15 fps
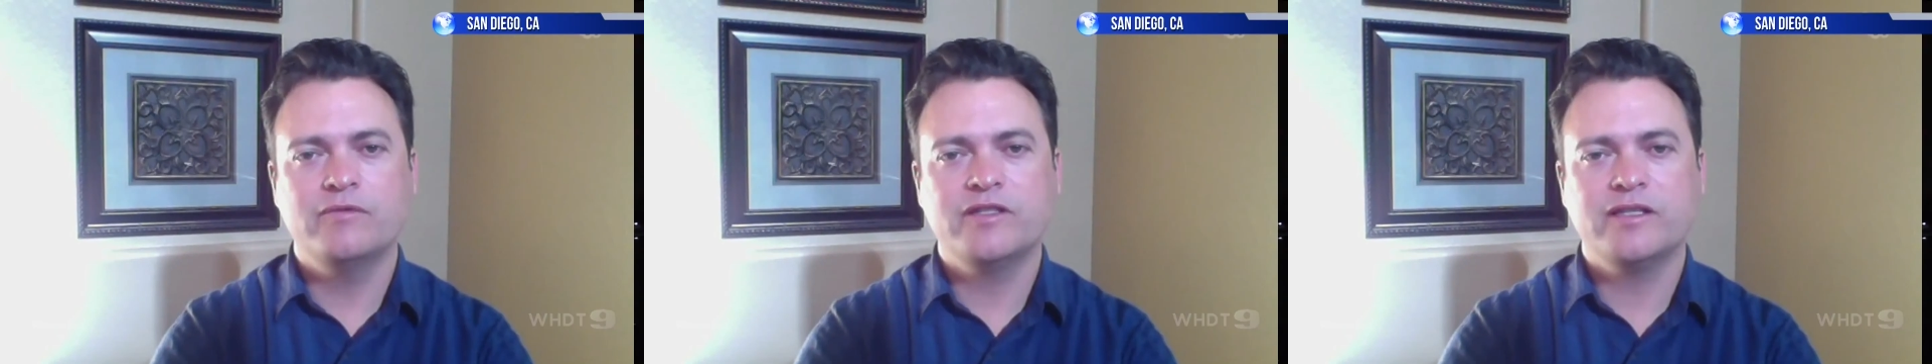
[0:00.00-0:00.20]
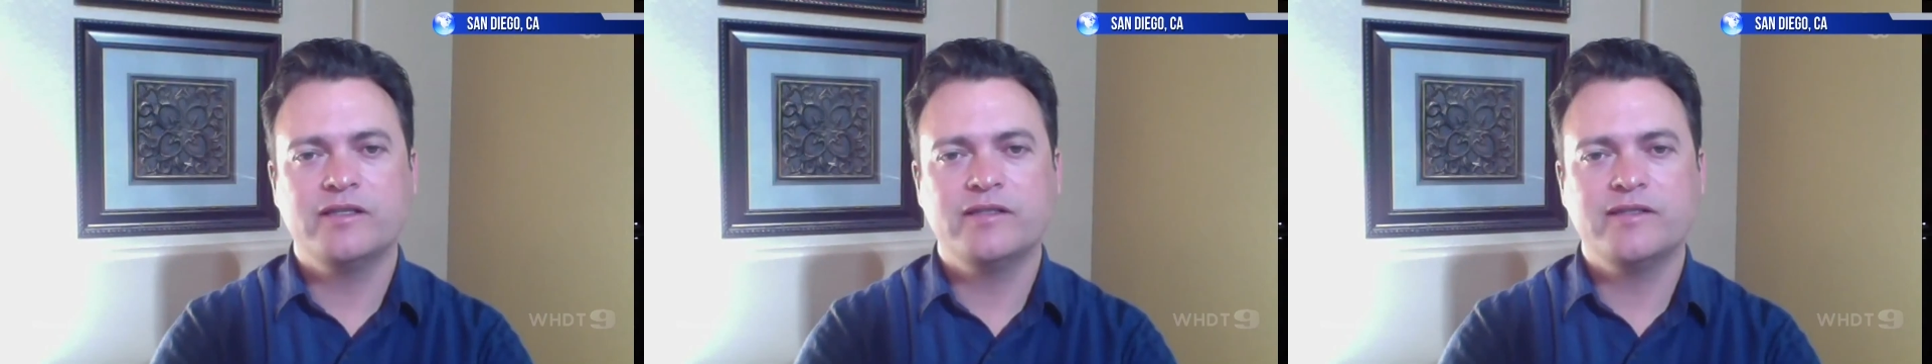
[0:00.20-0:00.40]

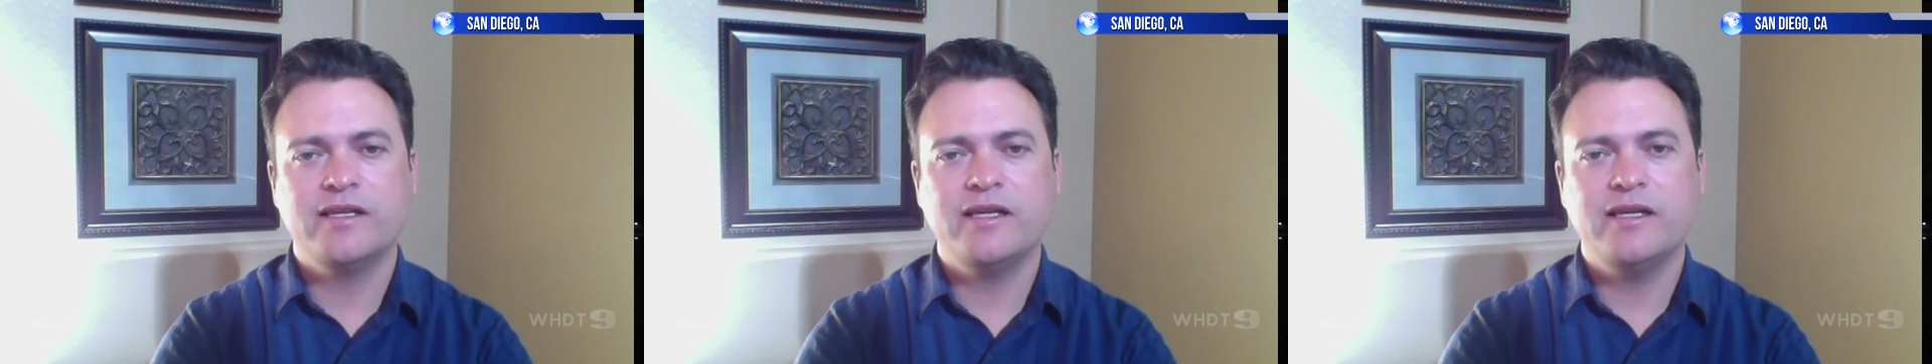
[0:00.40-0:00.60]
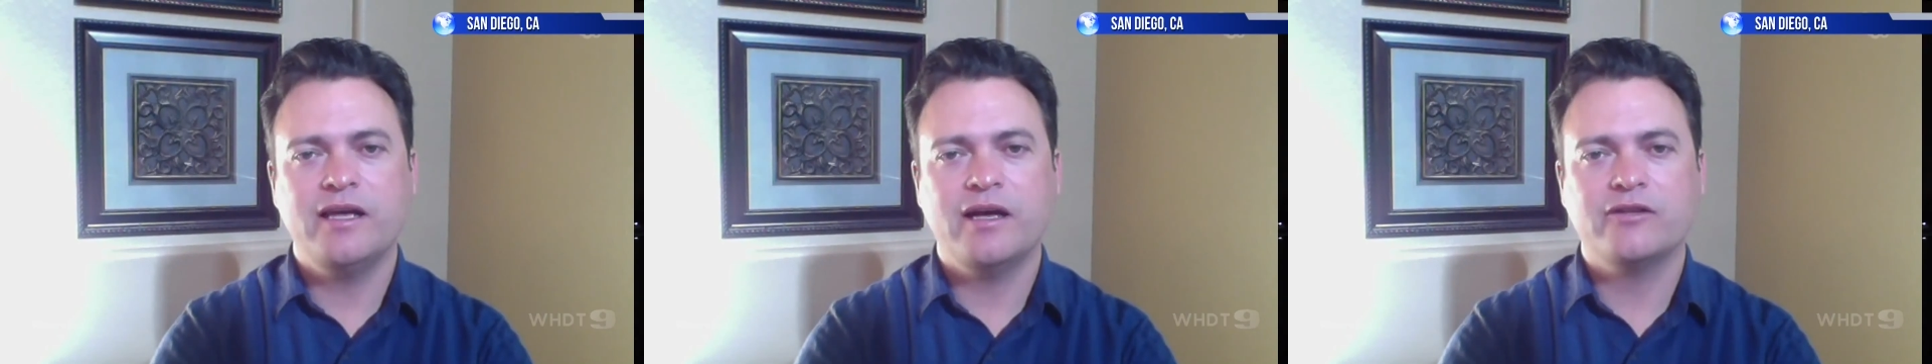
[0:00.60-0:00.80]
to
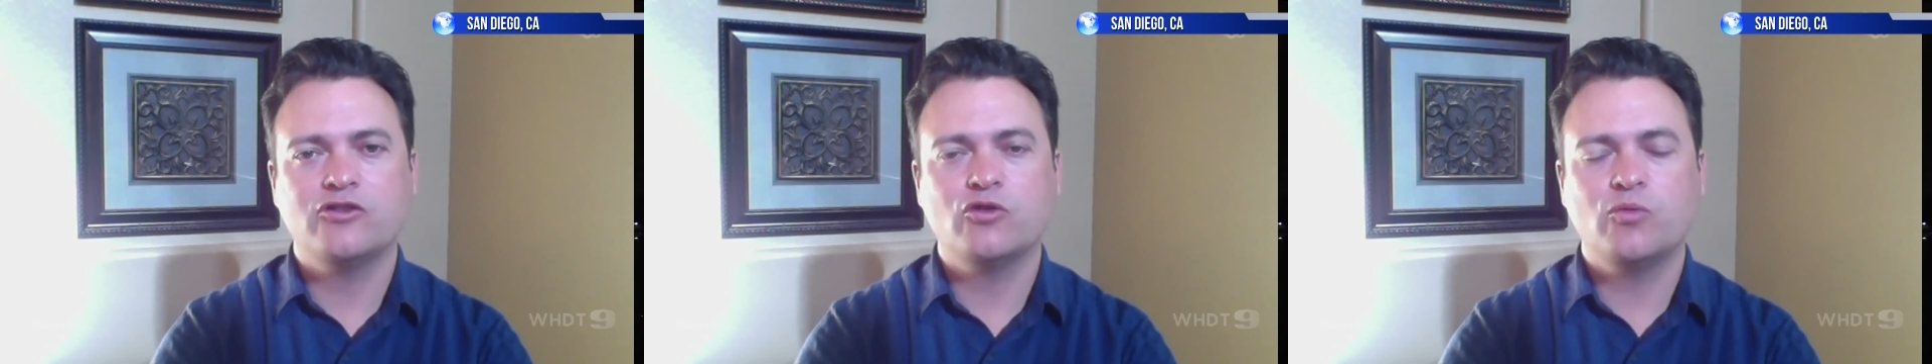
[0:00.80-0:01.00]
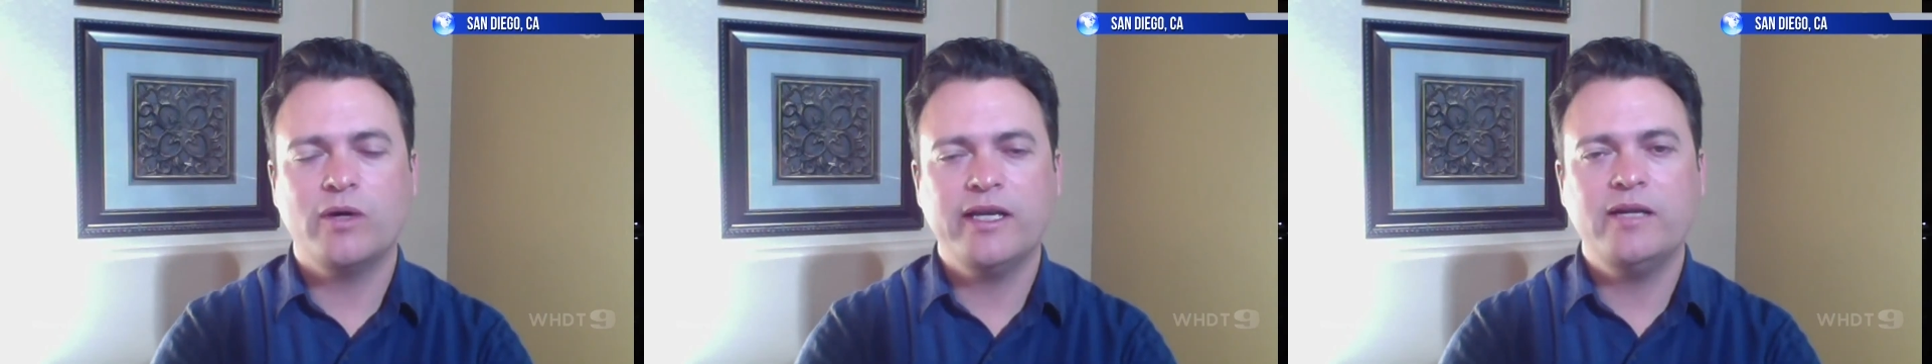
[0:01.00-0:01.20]
see a
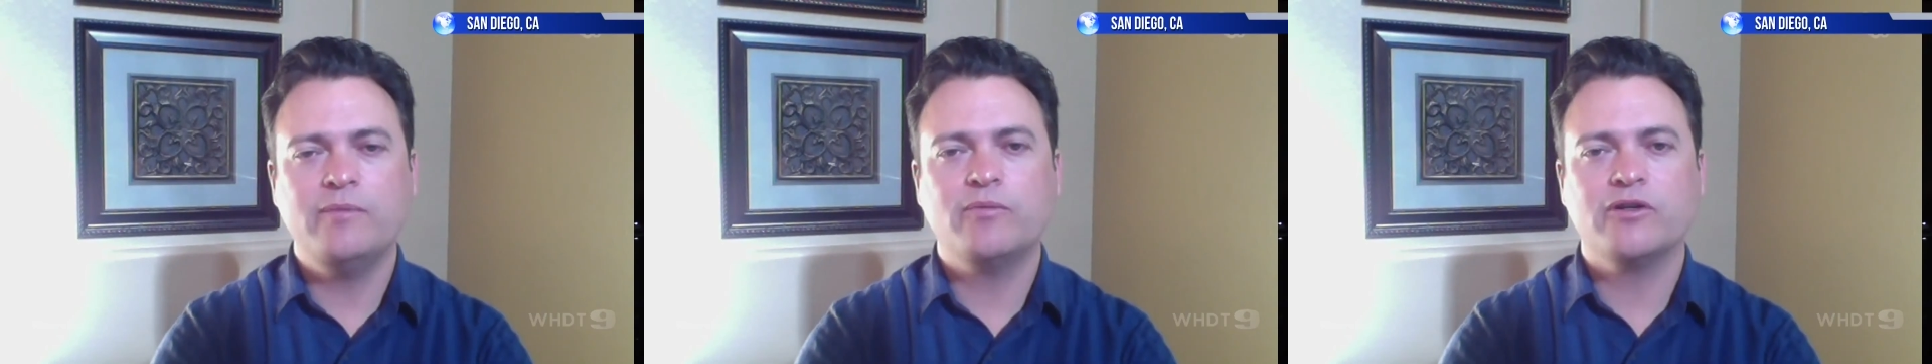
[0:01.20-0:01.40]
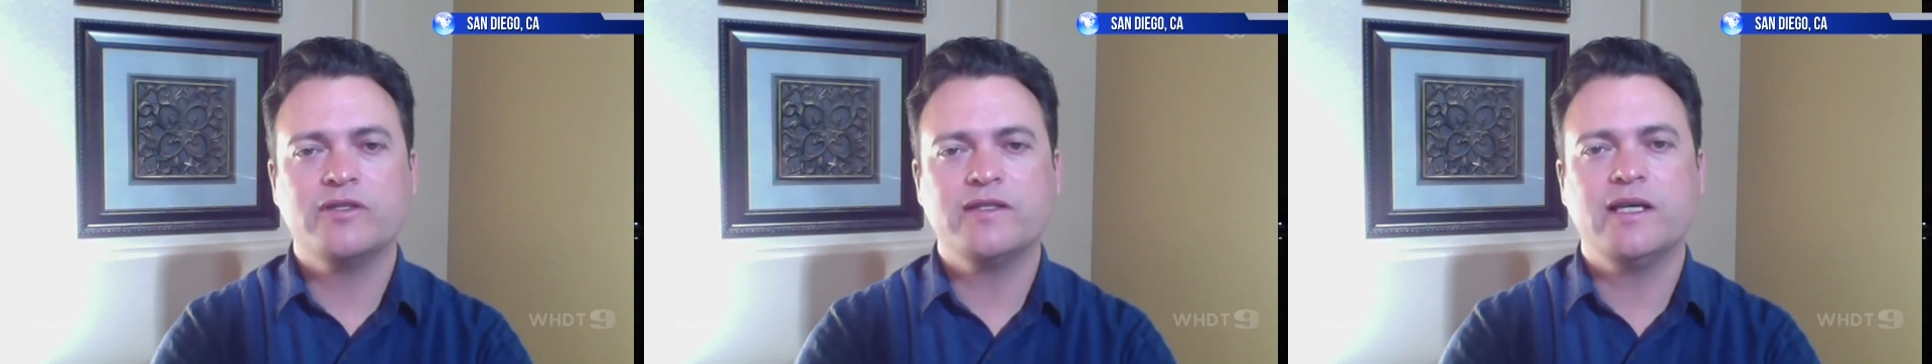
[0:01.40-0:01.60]

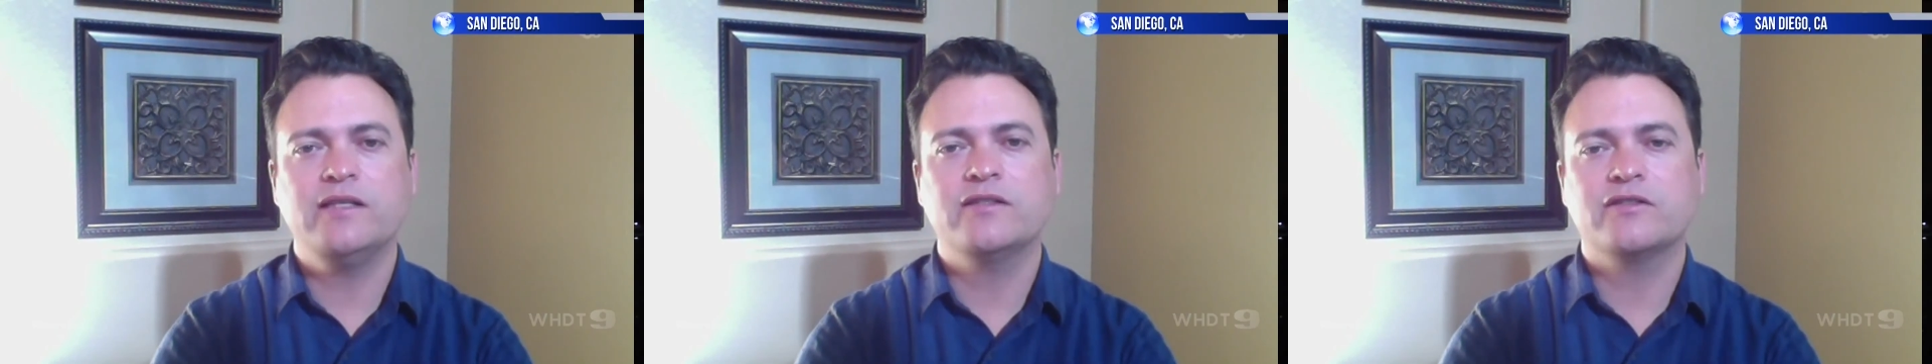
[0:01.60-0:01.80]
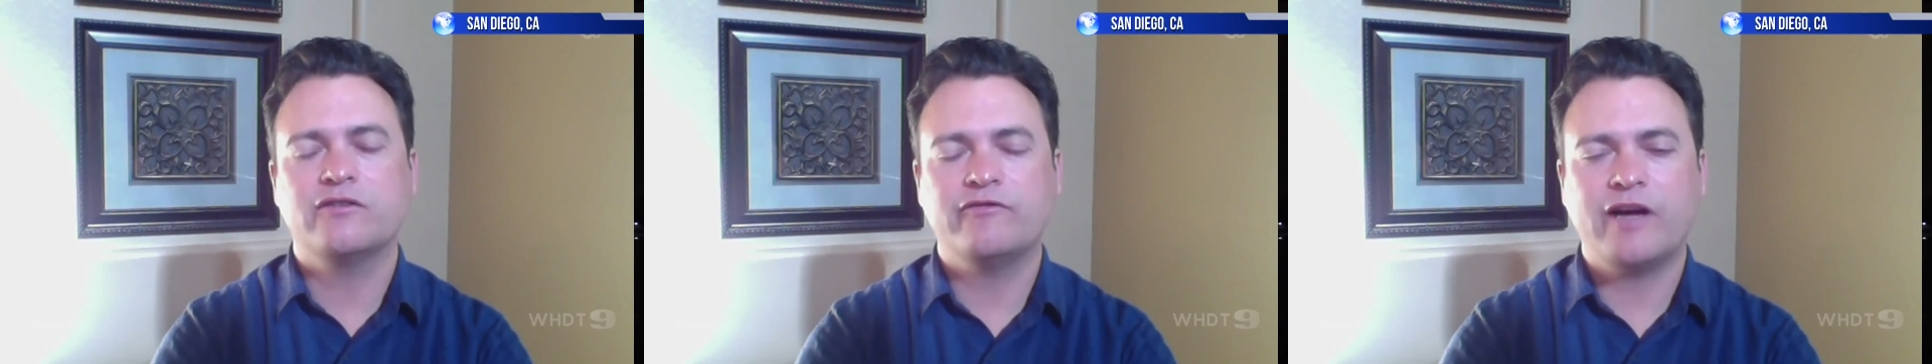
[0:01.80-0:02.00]

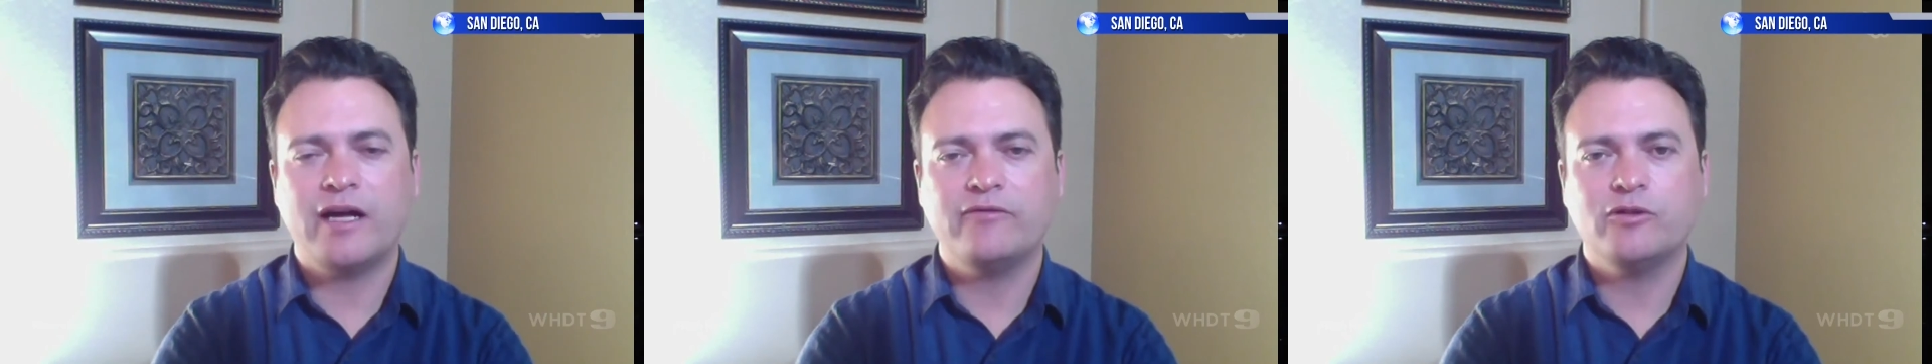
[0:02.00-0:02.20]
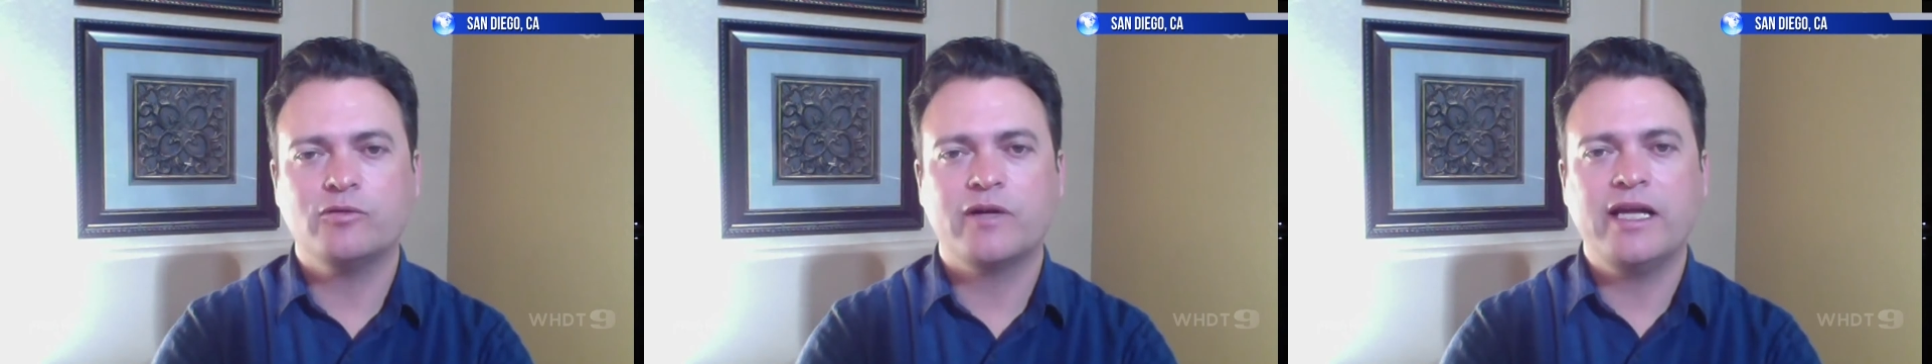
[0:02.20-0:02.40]
20%
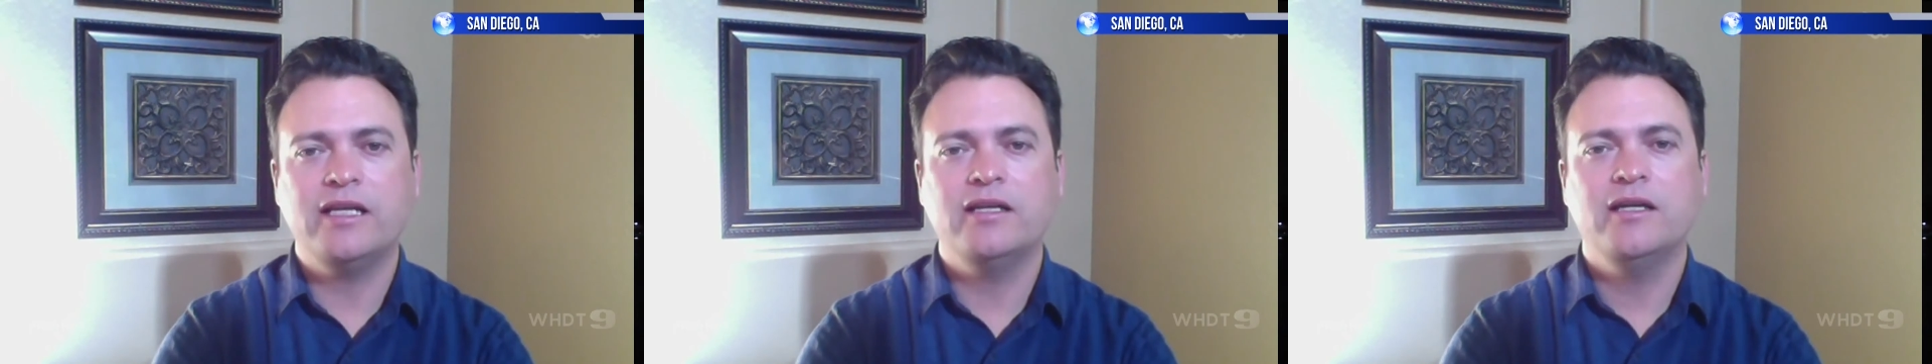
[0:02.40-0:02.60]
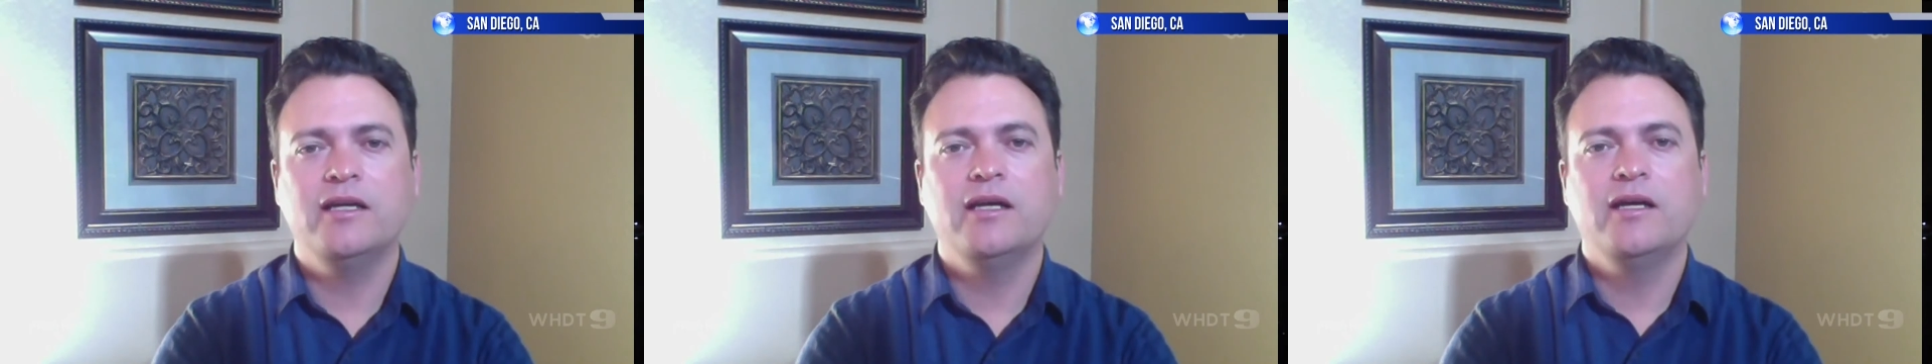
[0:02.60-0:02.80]
survival
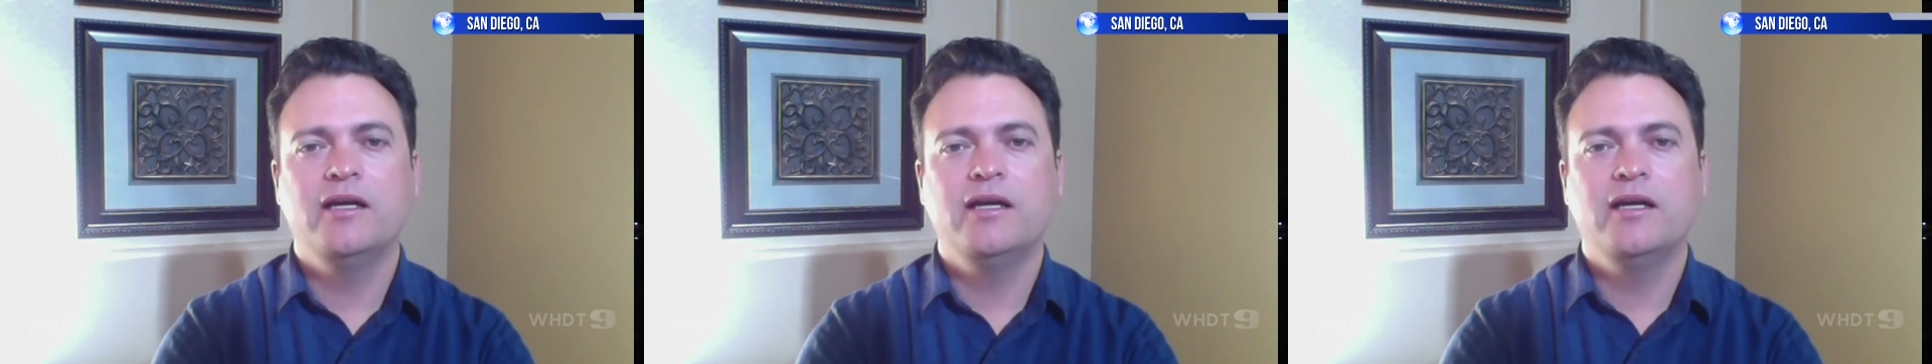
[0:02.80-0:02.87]
rate